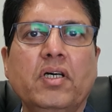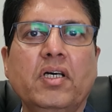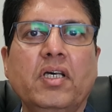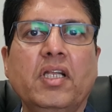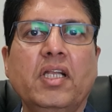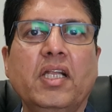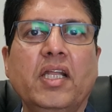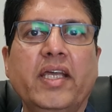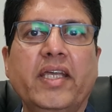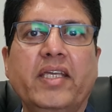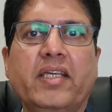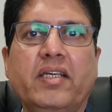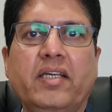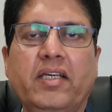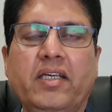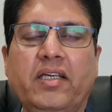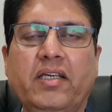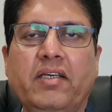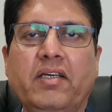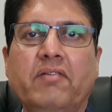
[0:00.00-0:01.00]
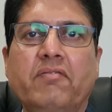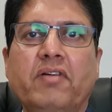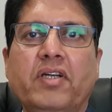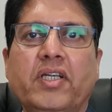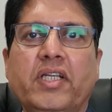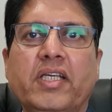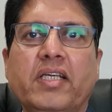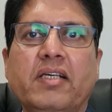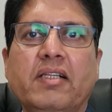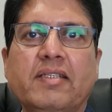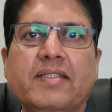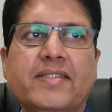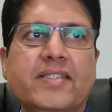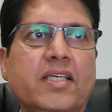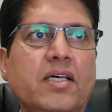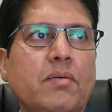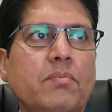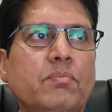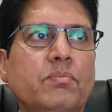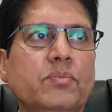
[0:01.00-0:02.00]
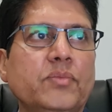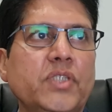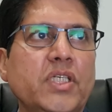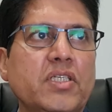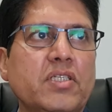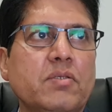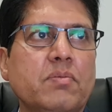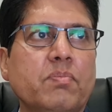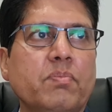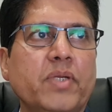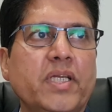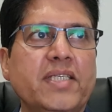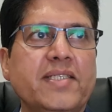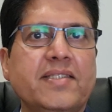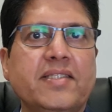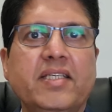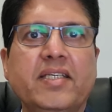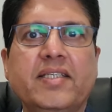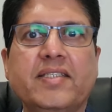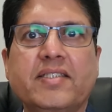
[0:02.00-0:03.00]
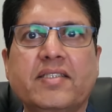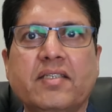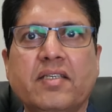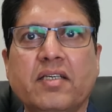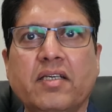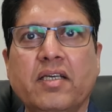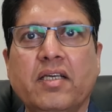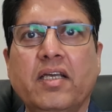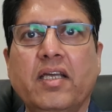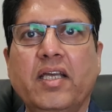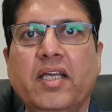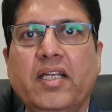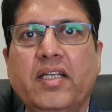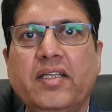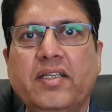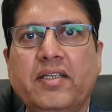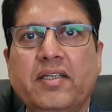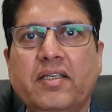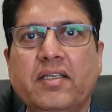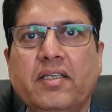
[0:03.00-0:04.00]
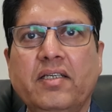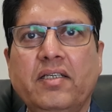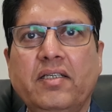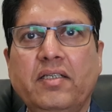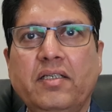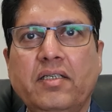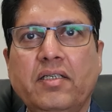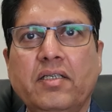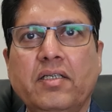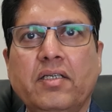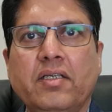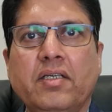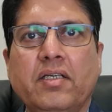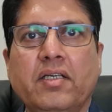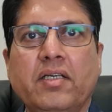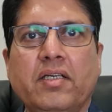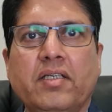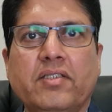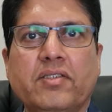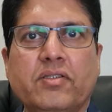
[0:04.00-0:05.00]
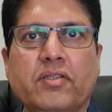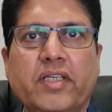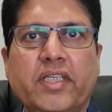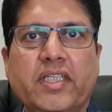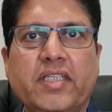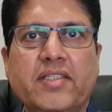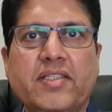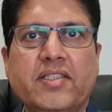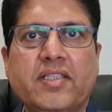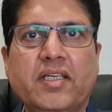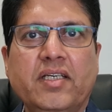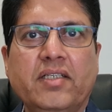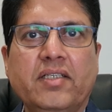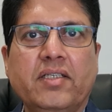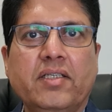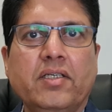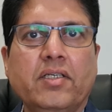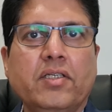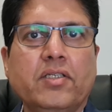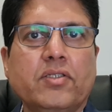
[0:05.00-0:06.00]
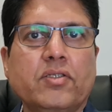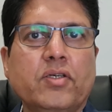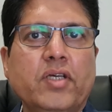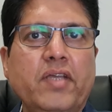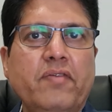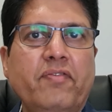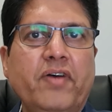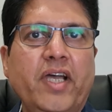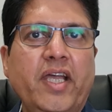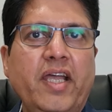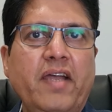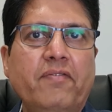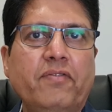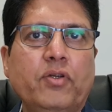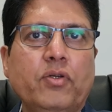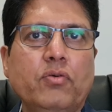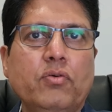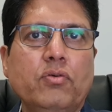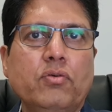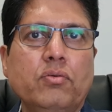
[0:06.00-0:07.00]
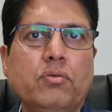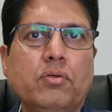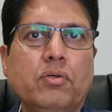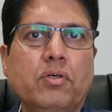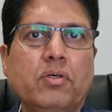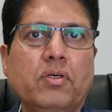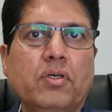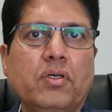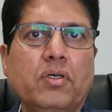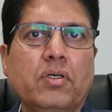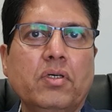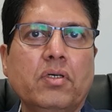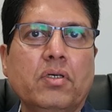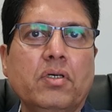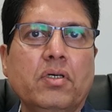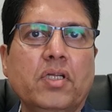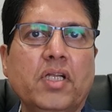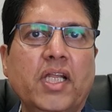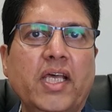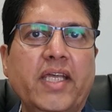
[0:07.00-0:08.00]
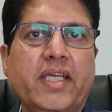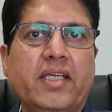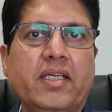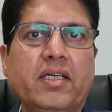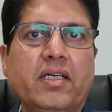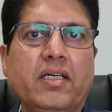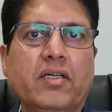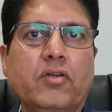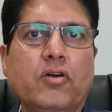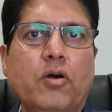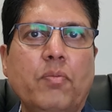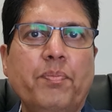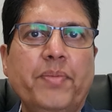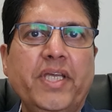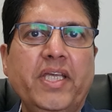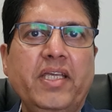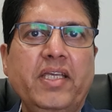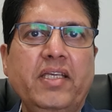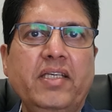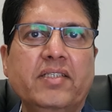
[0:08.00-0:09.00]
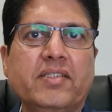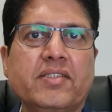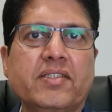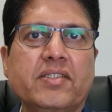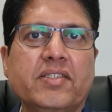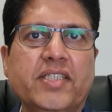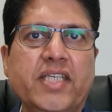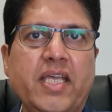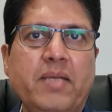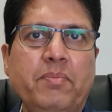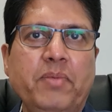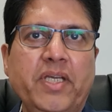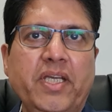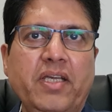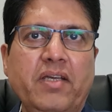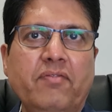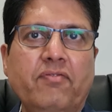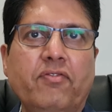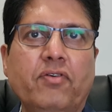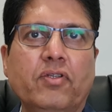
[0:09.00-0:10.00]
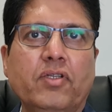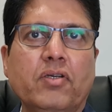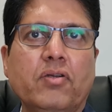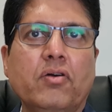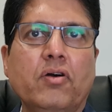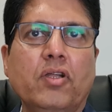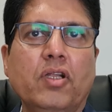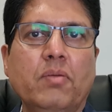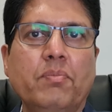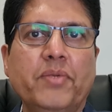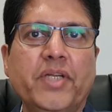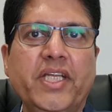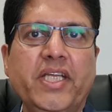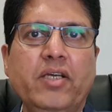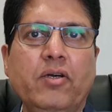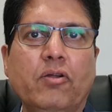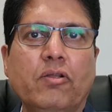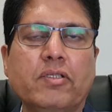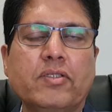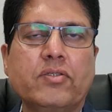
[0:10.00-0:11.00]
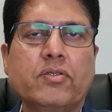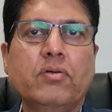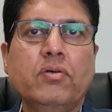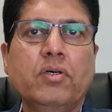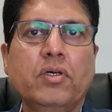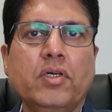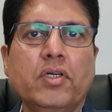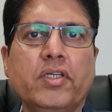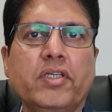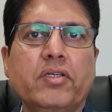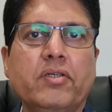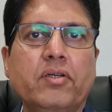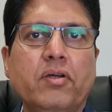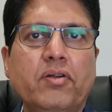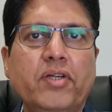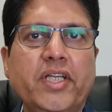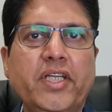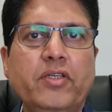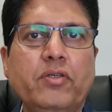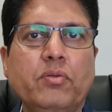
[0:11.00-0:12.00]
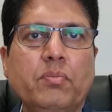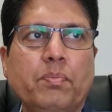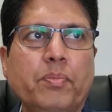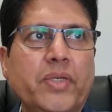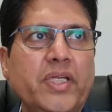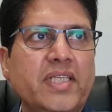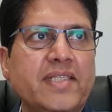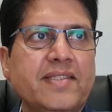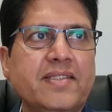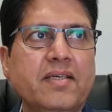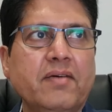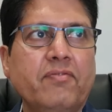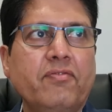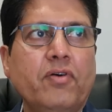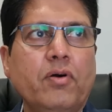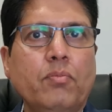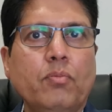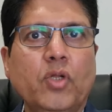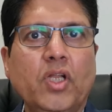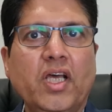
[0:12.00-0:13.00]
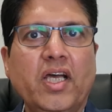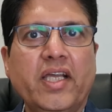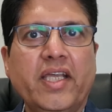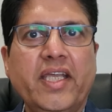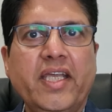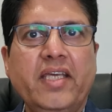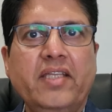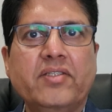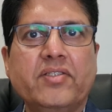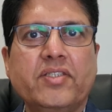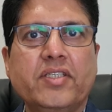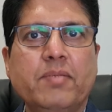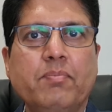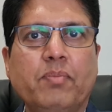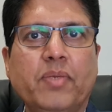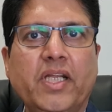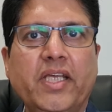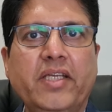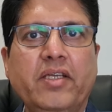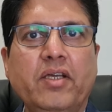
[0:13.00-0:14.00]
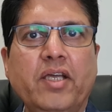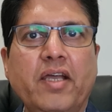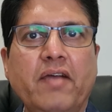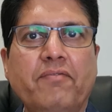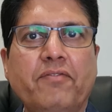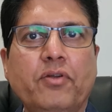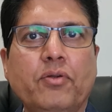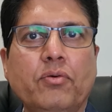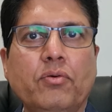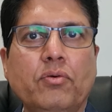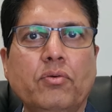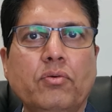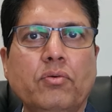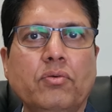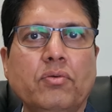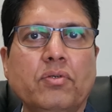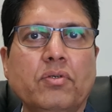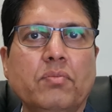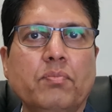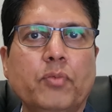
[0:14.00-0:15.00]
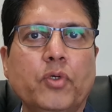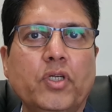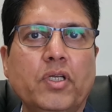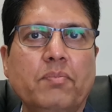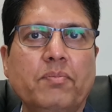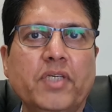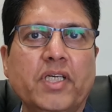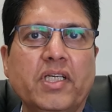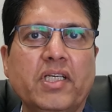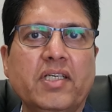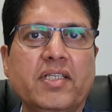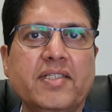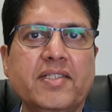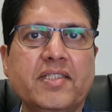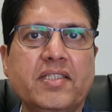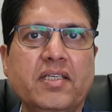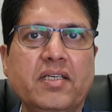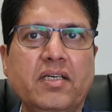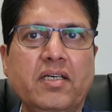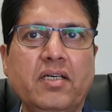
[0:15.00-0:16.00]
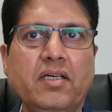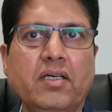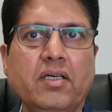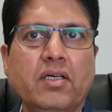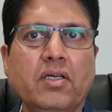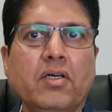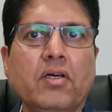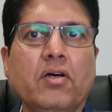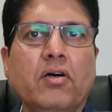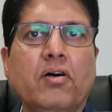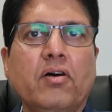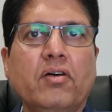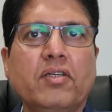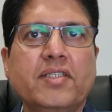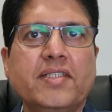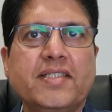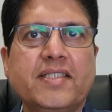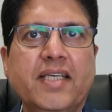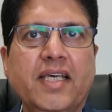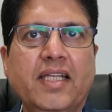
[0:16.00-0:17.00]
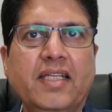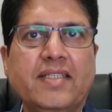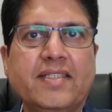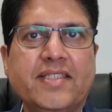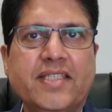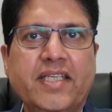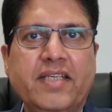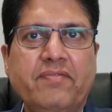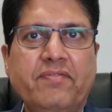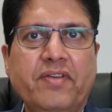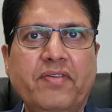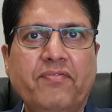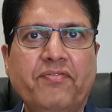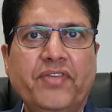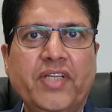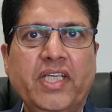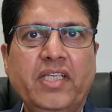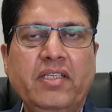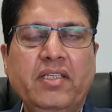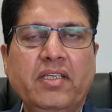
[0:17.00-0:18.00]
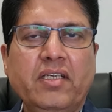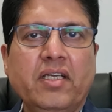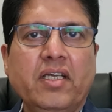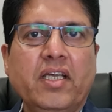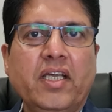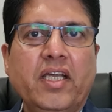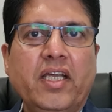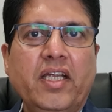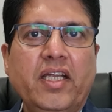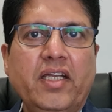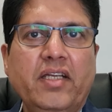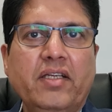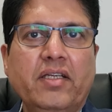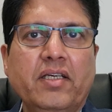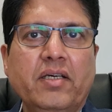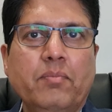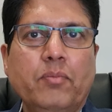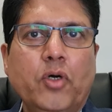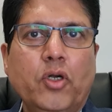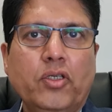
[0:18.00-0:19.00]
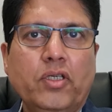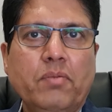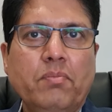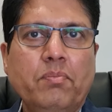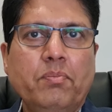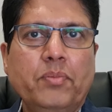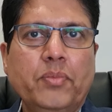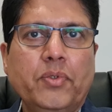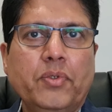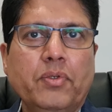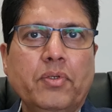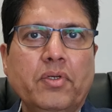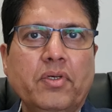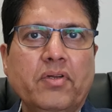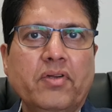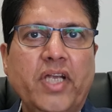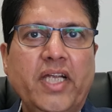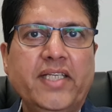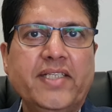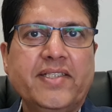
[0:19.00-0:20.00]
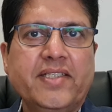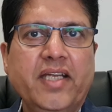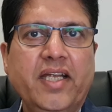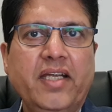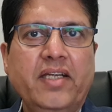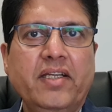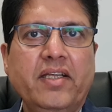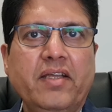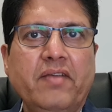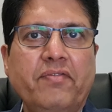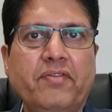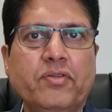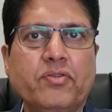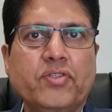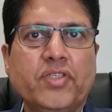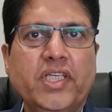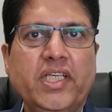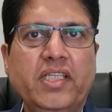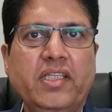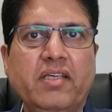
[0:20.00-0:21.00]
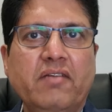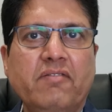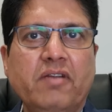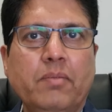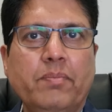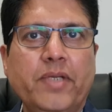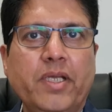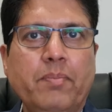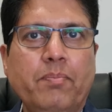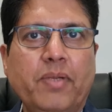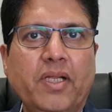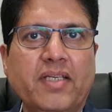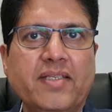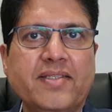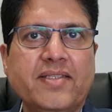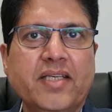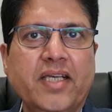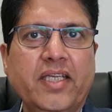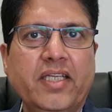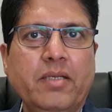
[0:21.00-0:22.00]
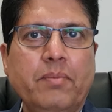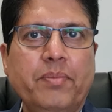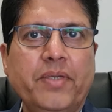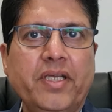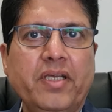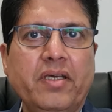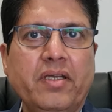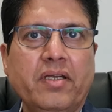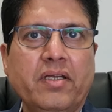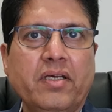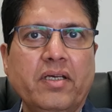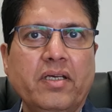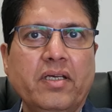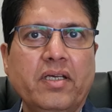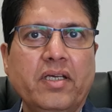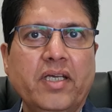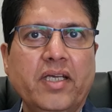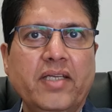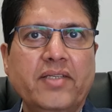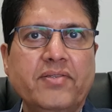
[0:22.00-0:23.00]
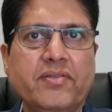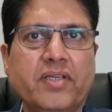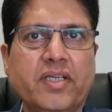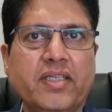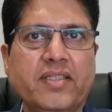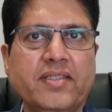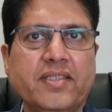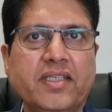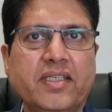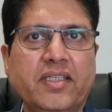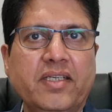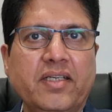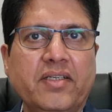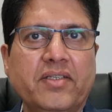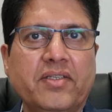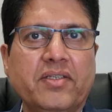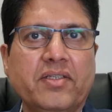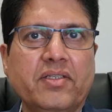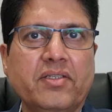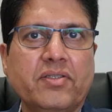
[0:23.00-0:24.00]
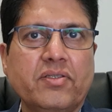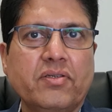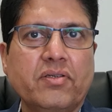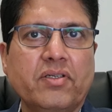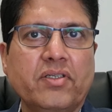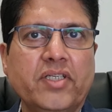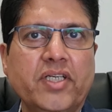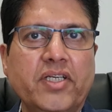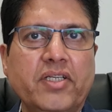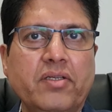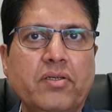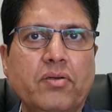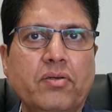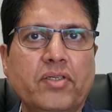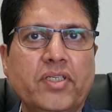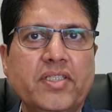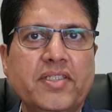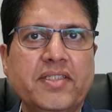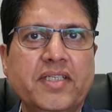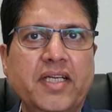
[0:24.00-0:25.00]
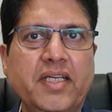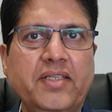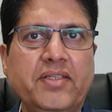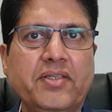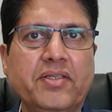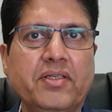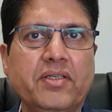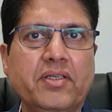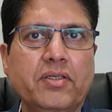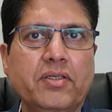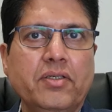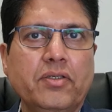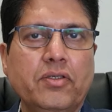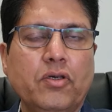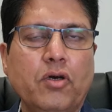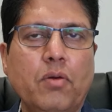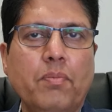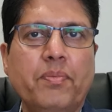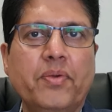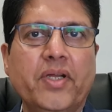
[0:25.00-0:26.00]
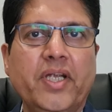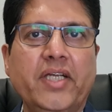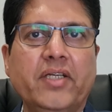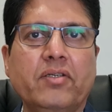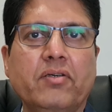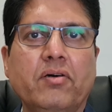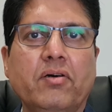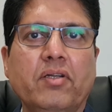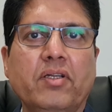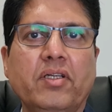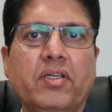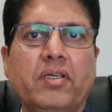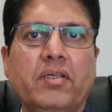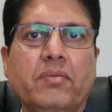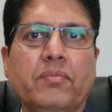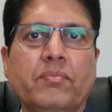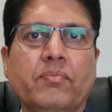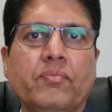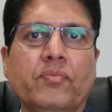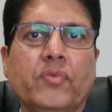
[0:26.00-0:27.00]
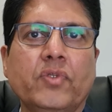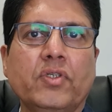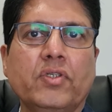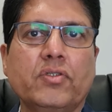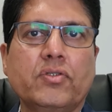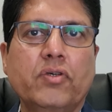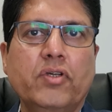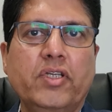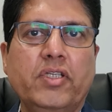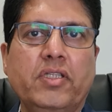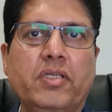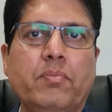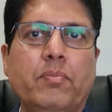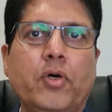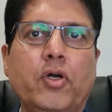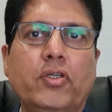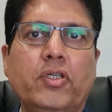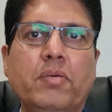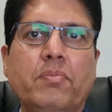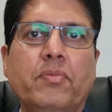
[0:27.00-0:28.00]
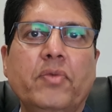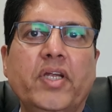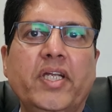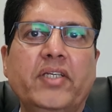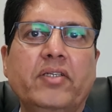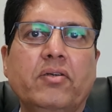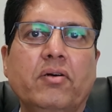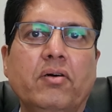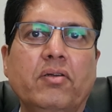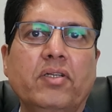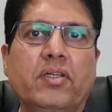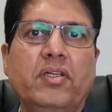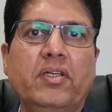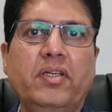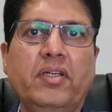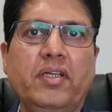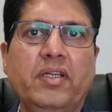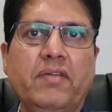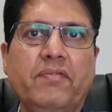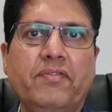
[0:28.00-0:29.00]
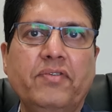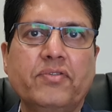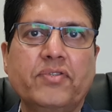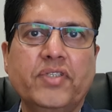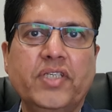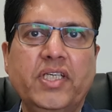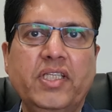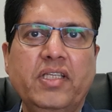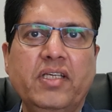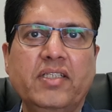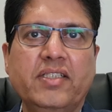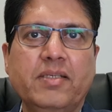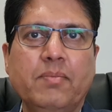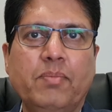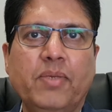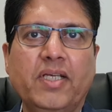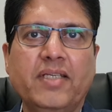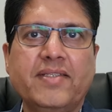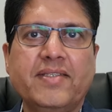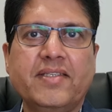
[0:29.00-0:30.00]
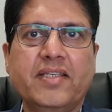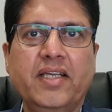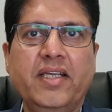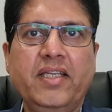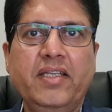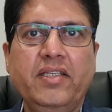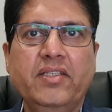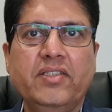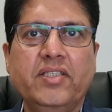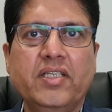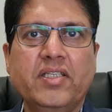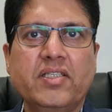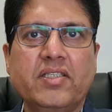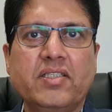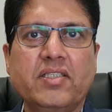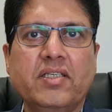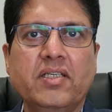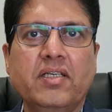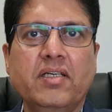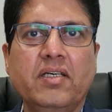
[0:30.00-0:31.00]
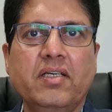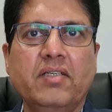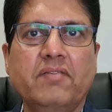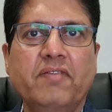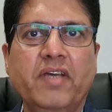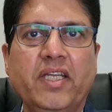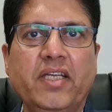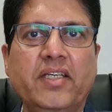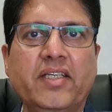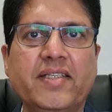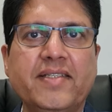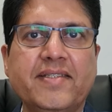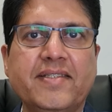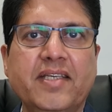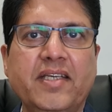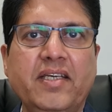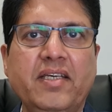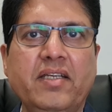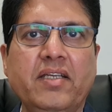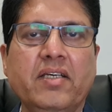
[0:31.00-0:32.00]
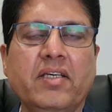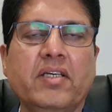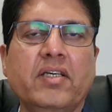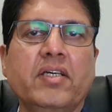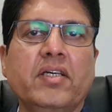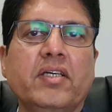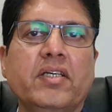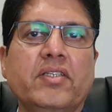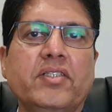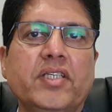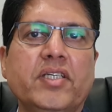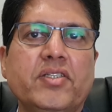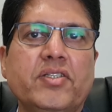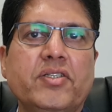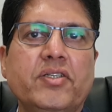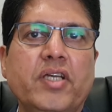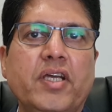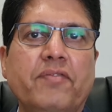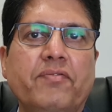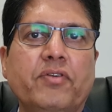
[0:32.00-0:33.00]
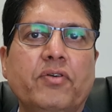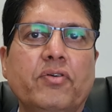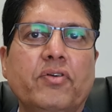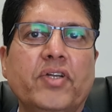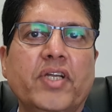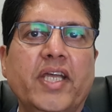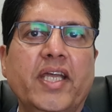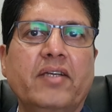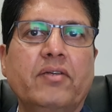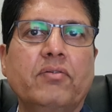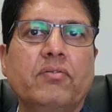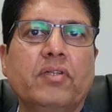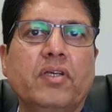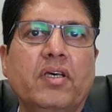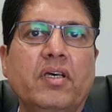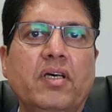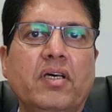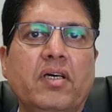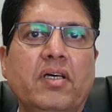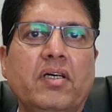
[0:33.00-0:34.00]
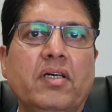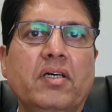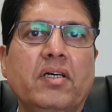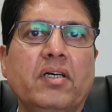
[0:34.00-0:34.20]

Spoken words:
like a vertical sum, just press this, enter. So it is done. So if I have to like copy same here for the column D also, you don't need to press the formula again. Simply you have to put up the cursor on cell C15 and bottom right side, if you see, there will be a plus sign appear, as you can see that. So did you notice that? Top right corner, sorry, the bottom right corner, if you see there is a plus sign, just when it is there, just you have to drag to the